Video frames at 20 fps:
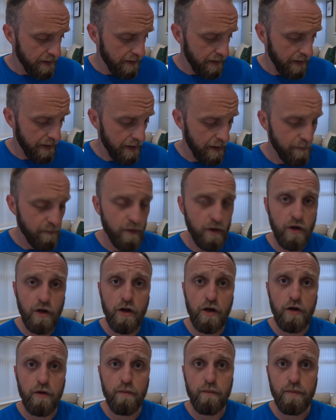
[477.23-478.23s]
that
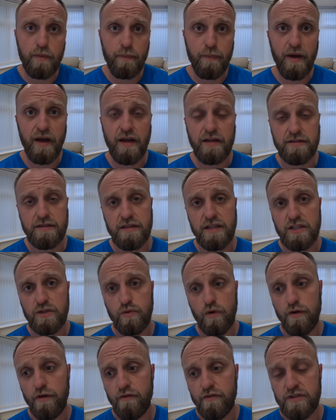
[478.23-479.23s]
can compare to this
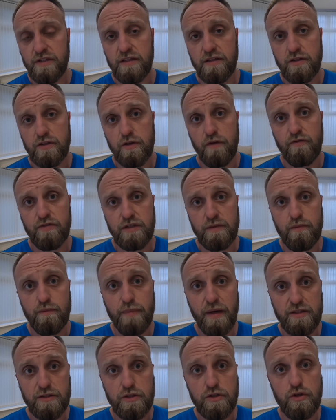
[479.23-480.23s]
one. Obviously, there's
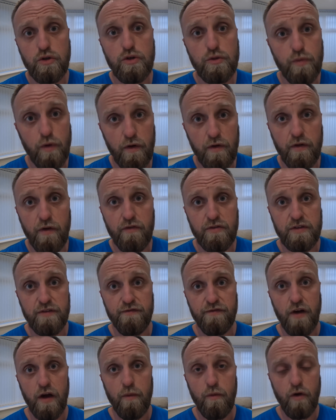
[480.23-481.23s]
better shoes, but obviously
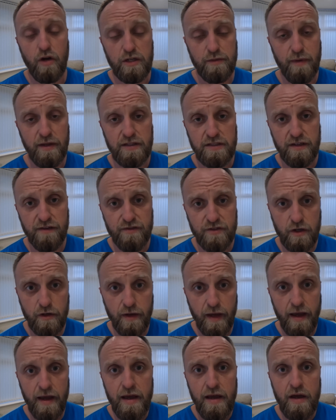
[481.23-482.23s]
far more expensive. So
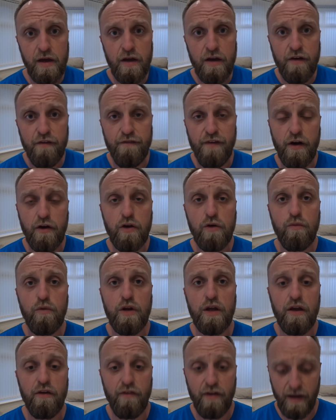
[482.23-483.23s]
yeah, value, I'm
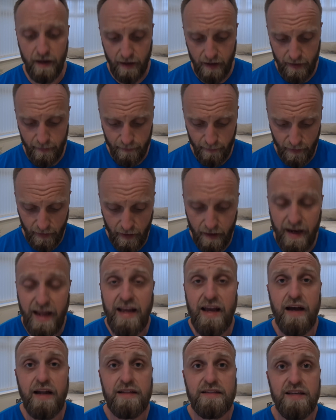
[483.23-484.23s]
going to give it an
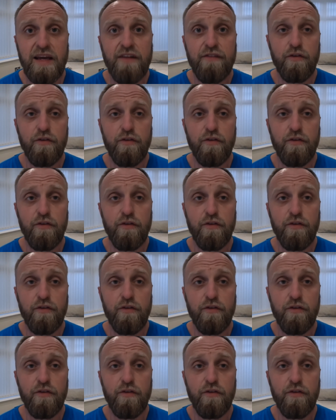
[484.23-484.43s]
8 out of 10